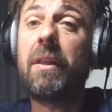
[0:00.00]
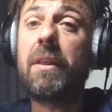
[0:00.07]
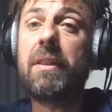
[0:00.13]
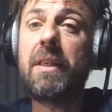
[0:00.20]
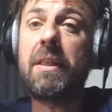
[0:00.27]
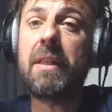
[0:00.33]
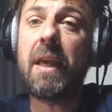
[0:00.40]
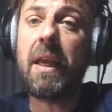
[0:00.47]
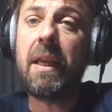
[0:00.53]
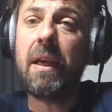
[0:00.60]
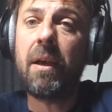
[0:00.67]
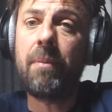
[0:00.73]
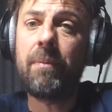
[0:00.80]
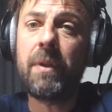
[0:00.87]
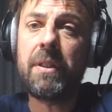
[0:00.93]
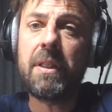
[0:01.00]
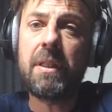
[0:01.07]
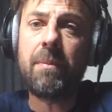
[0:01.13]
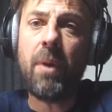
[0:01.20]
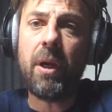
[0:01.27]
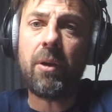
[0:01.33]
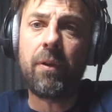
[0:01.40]
This is a
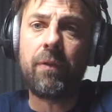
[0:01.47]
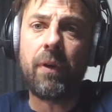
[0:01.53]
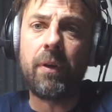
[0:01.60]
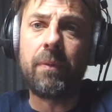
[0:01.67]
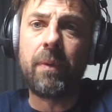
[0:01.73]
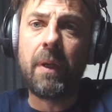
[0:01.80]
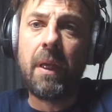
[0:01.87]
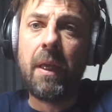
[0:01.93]
microphone